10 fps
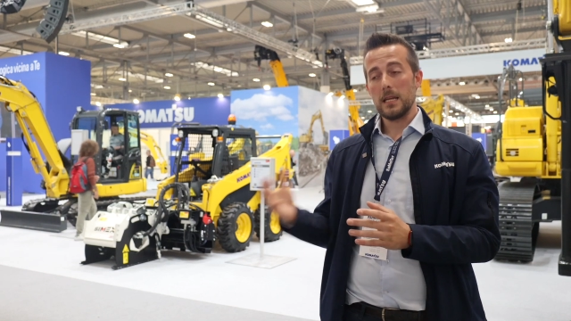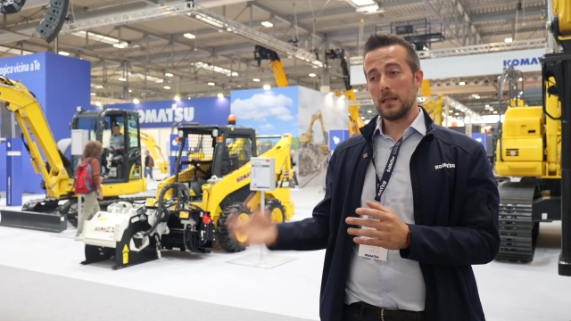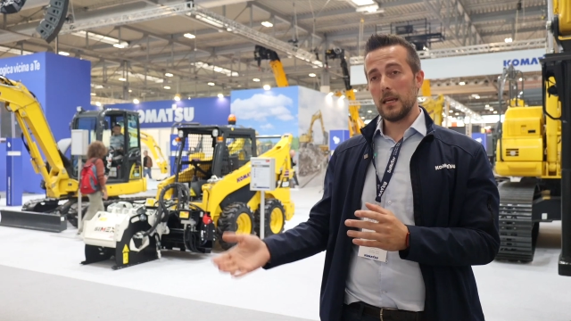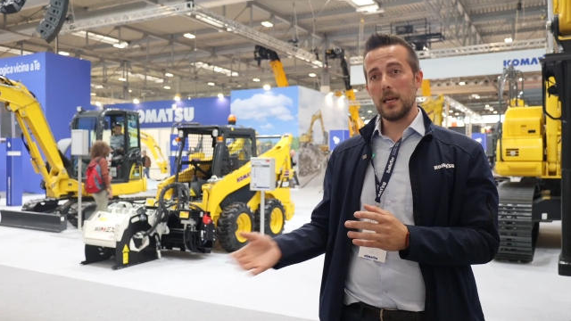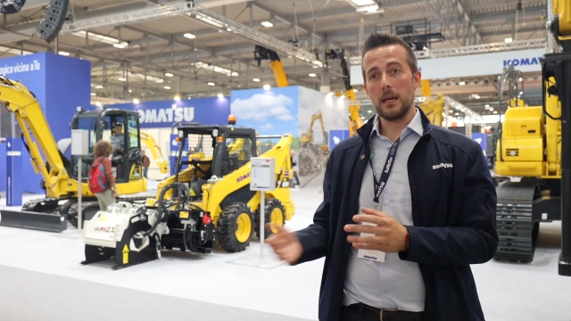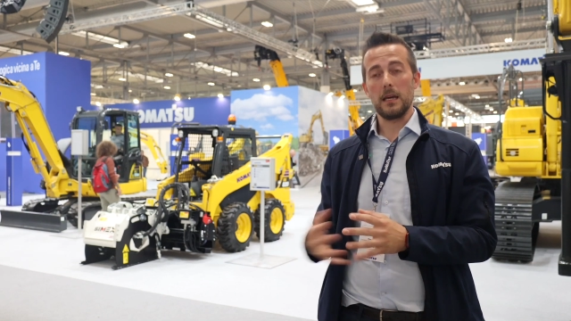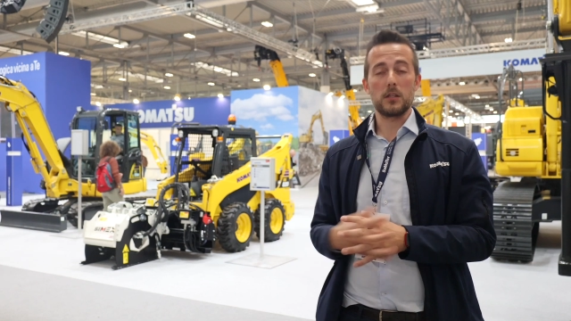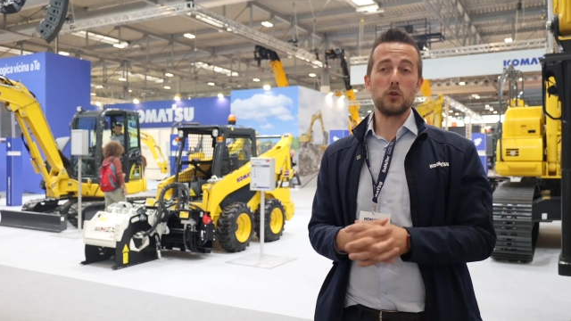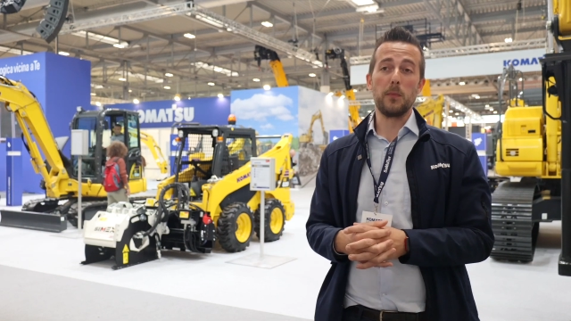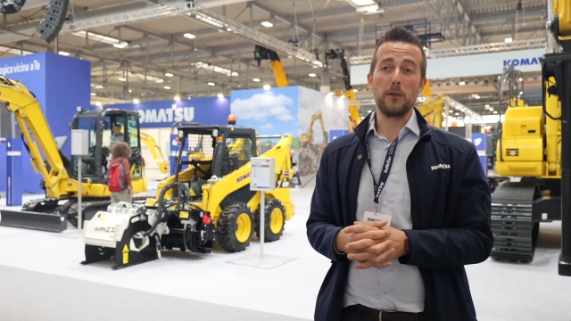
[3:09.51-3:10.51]
The
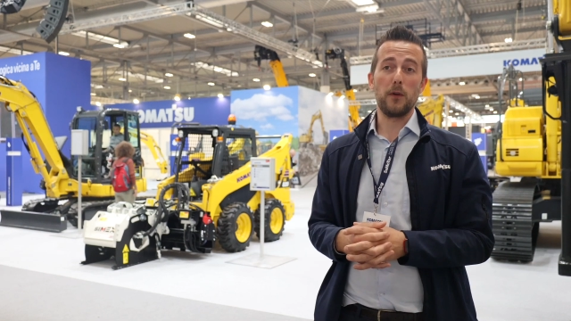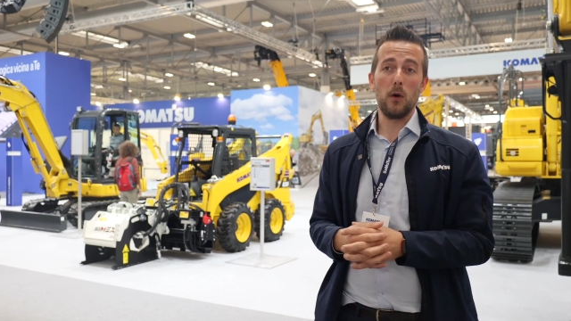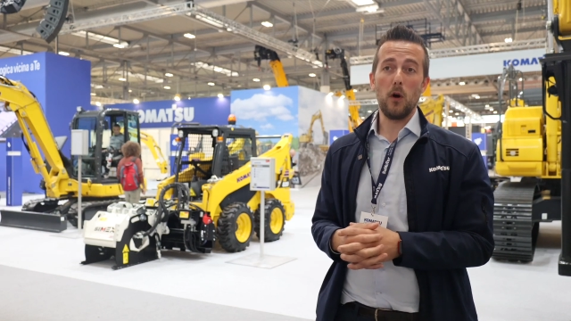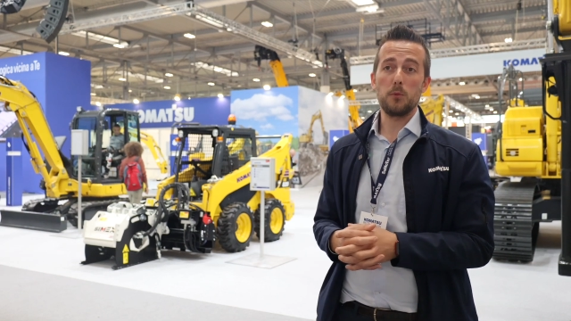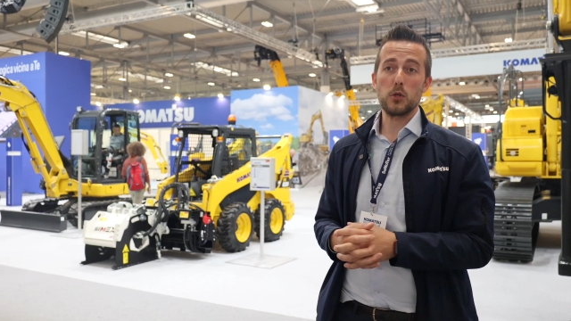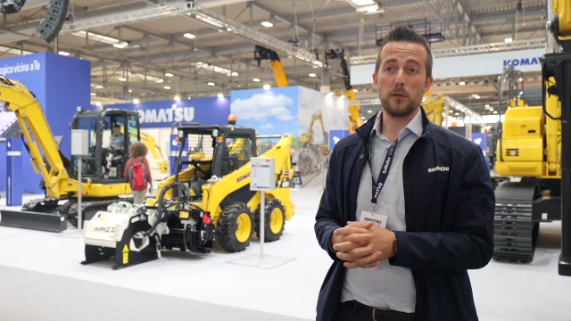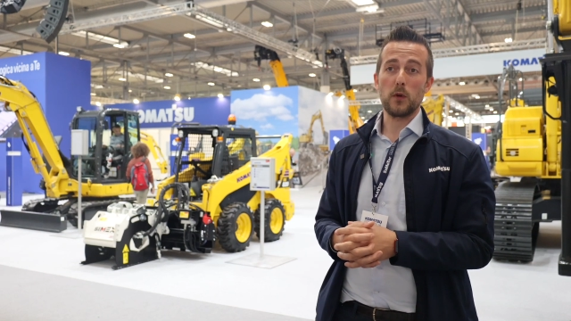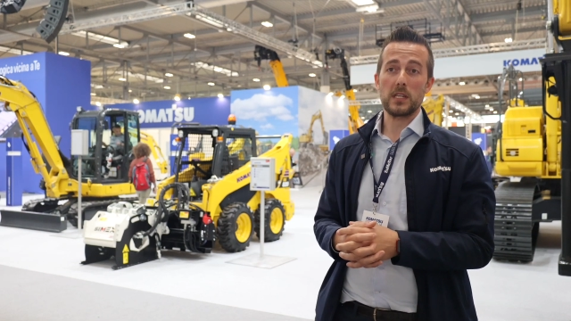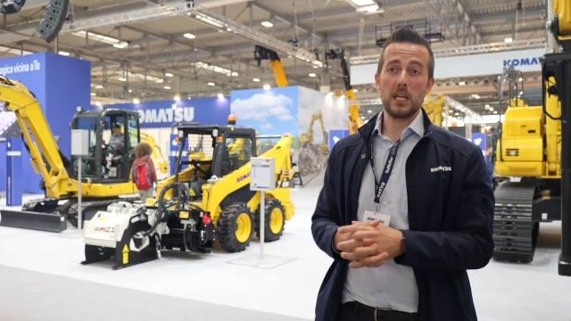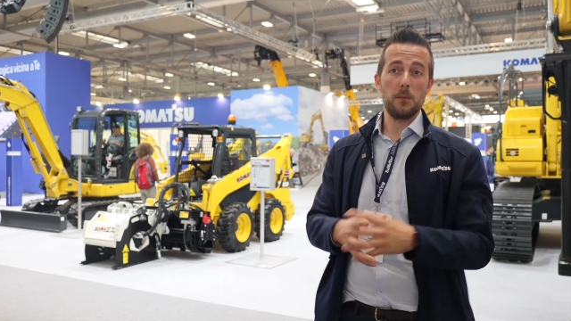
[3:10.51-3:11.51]
superflow option,
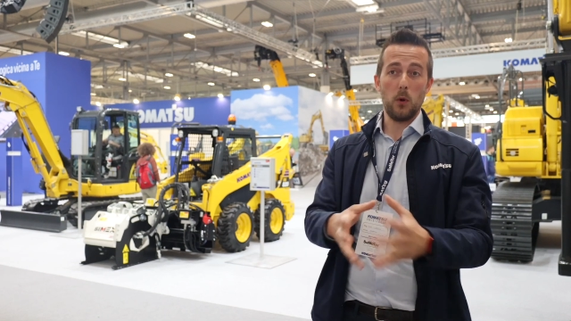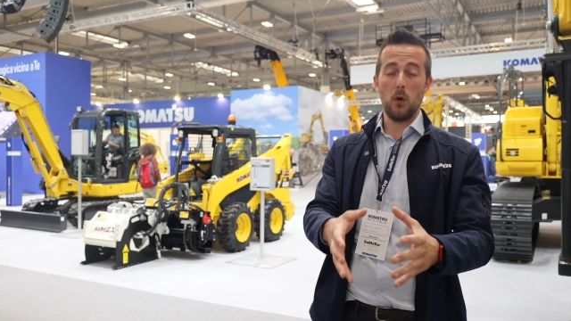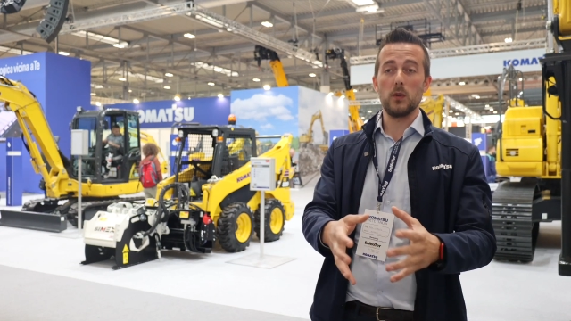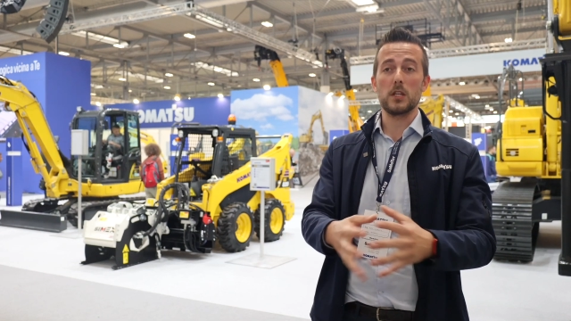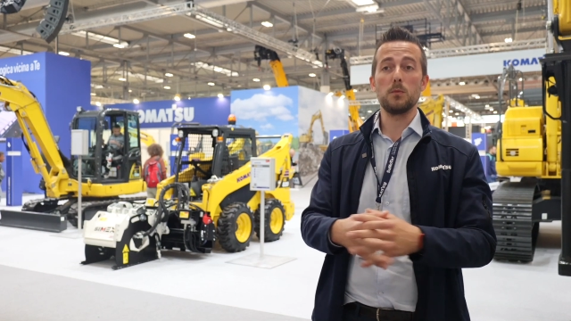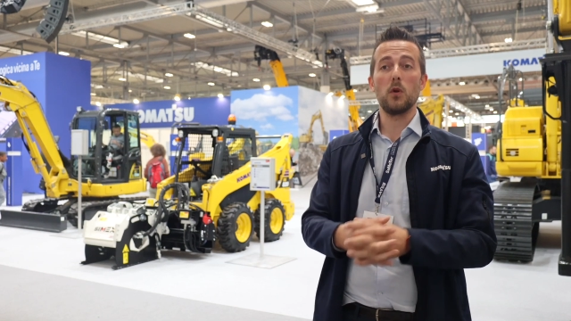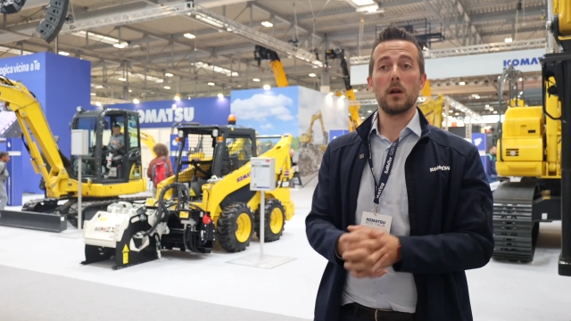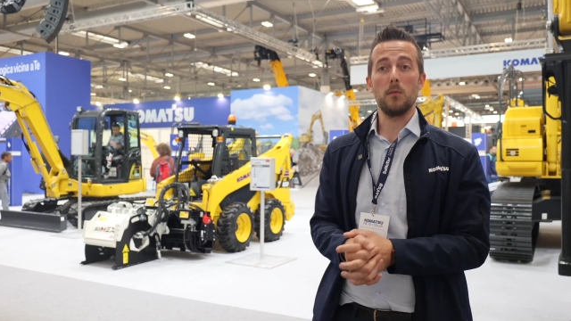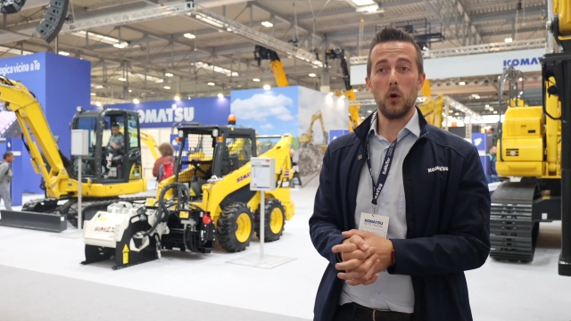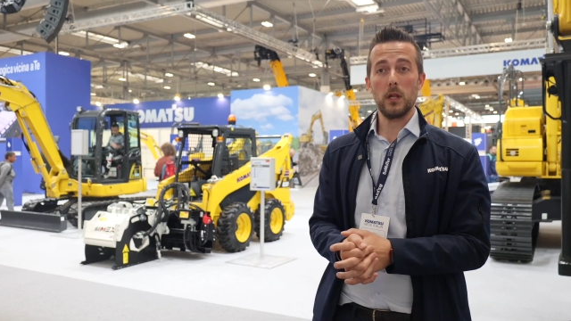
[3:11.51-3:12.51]
for example, on the
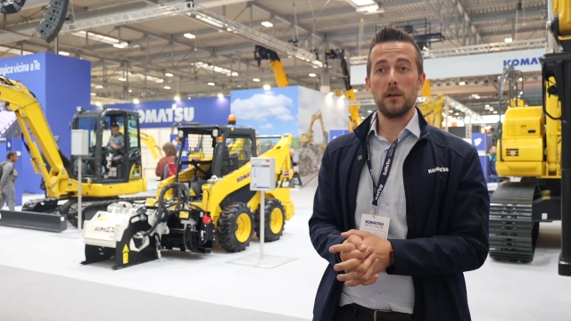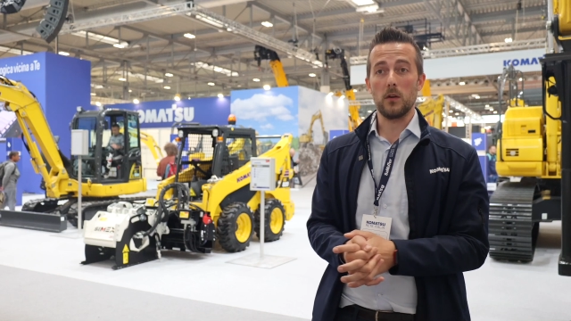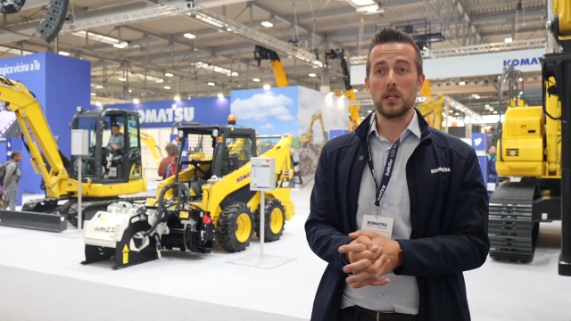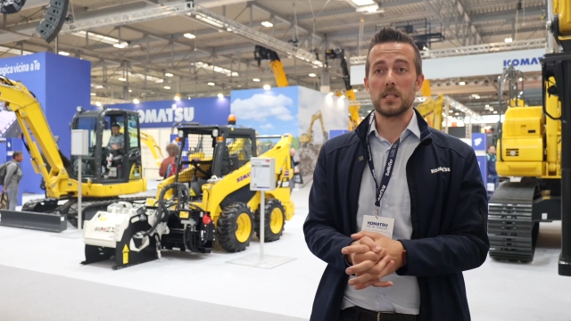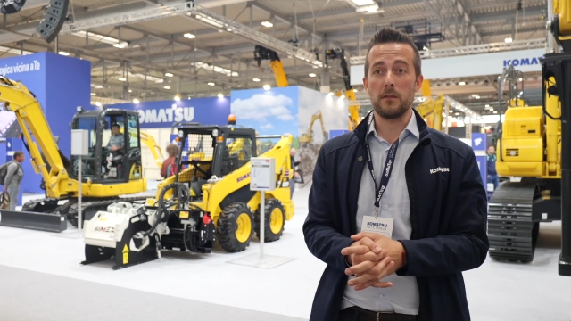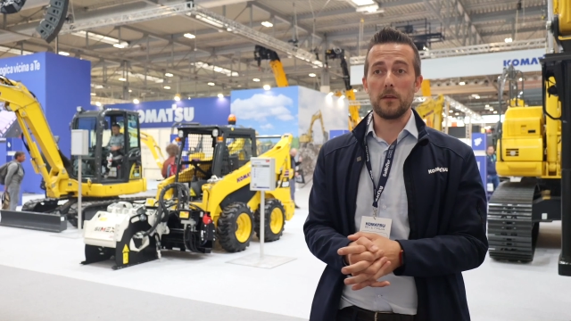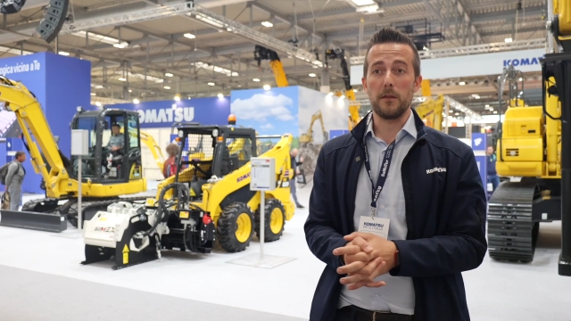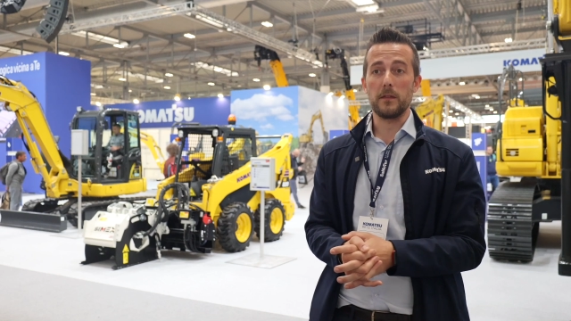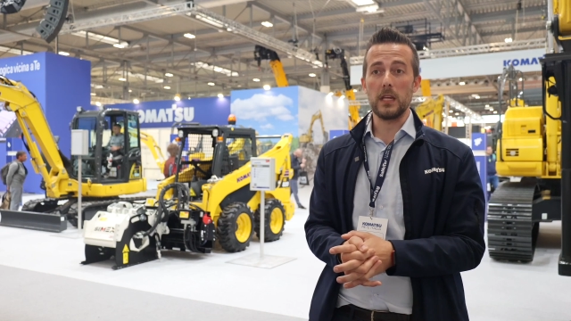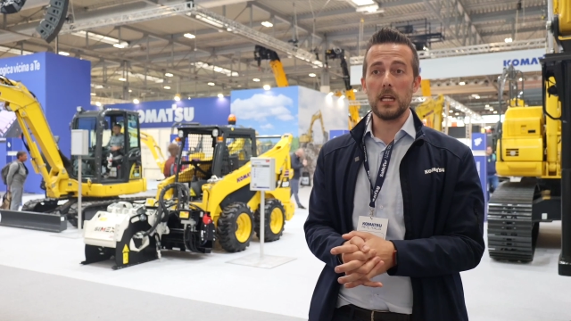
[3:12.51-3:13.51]
smaller model, on the
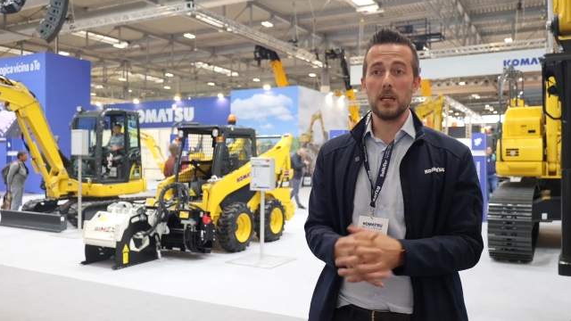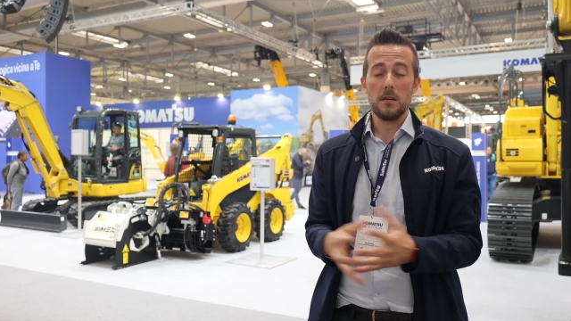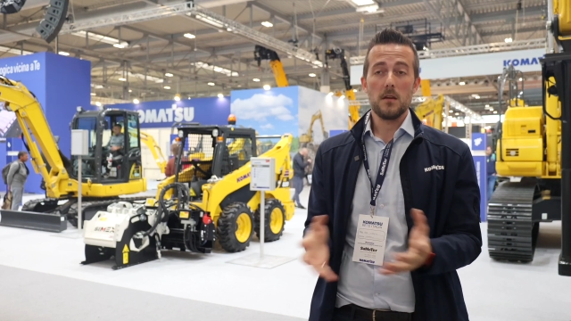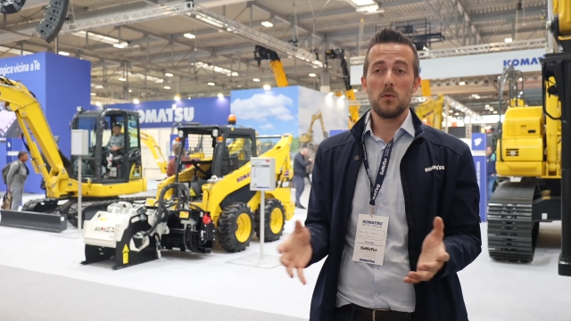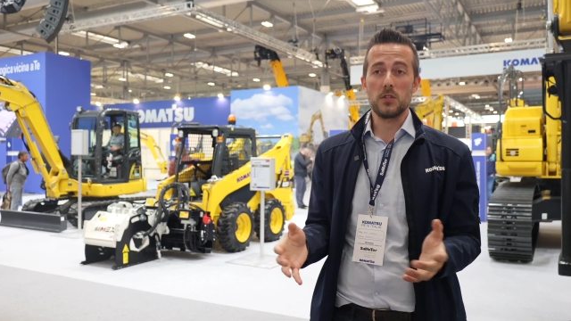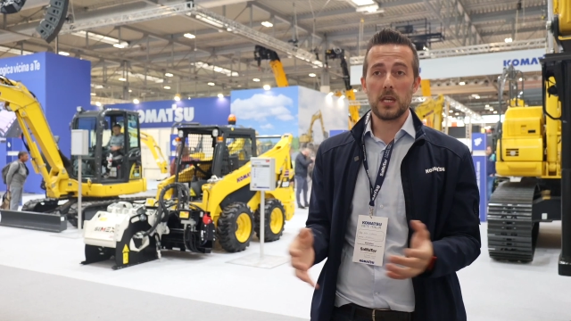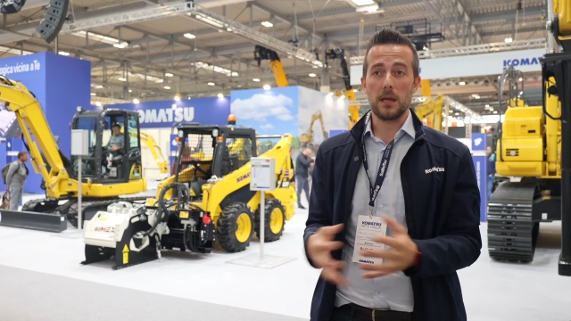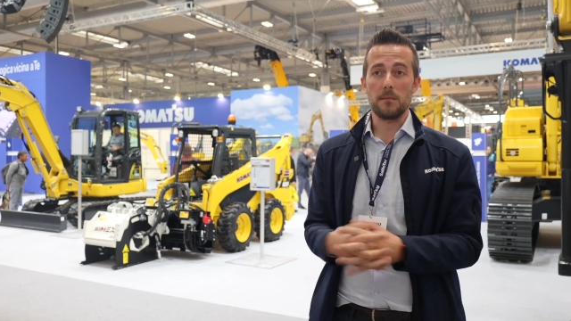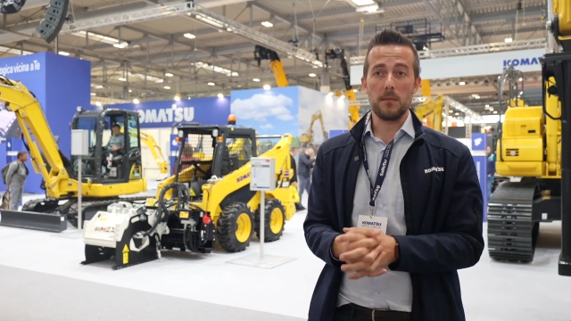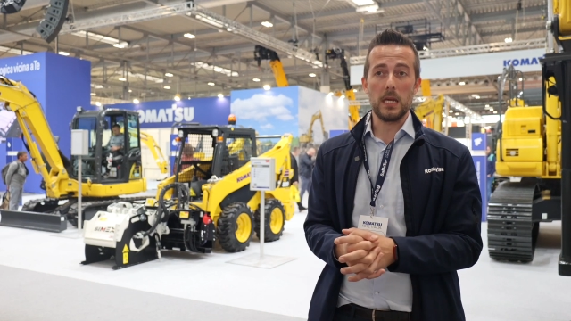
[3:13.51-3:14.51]
715, which
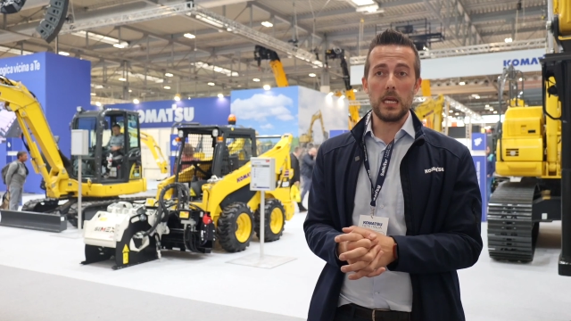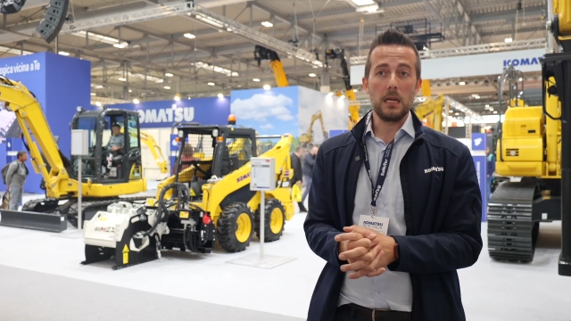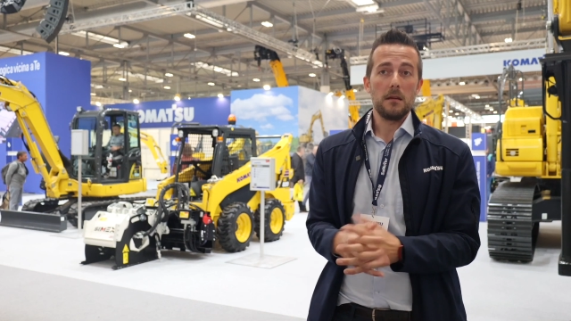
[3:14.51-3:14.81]
can be